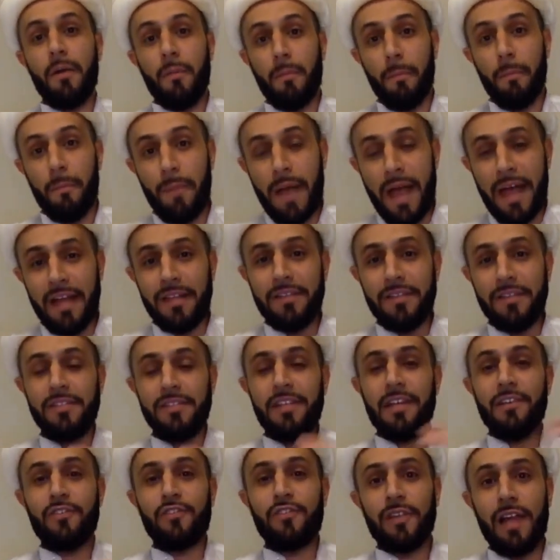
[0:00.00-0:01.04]
bend
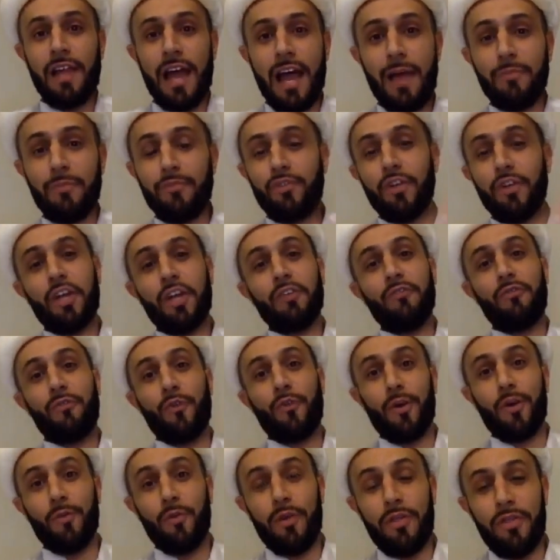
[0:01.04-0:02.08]
Islam to
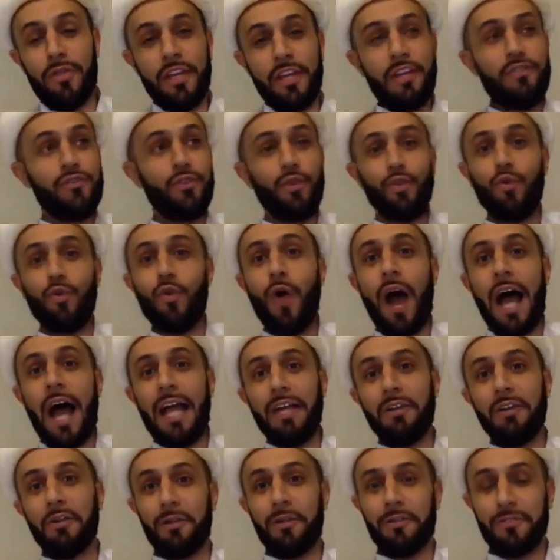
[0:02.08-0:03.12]
conform with these new
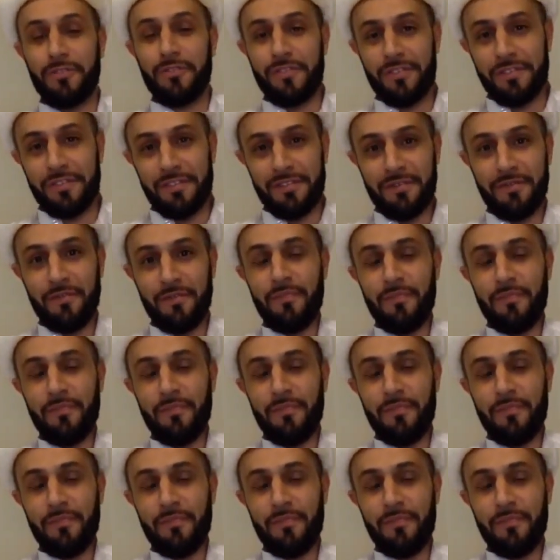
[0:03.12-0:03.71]
idols.